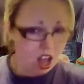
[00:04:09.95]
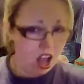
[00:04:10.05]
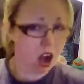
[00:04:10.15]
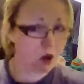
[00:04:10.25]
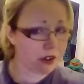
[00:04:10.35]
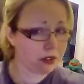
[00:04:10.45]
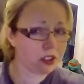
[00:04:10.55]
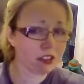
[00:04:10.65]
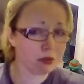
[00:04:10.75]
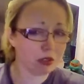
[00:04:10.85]
However,
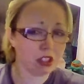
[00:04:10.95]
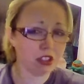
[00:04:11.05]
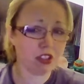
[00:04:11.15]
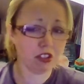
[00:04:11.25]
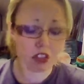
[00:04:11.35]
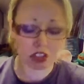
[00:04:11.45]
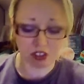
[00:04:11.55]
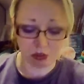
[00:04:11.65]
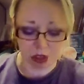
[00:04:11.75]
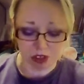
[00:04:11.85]
as you read on, you do
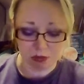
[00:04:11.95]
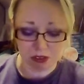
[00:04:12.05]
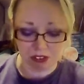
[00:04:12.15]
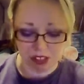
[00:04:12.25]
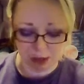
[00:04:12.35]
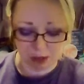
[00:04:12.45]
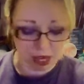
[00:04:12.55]
notice one is missing.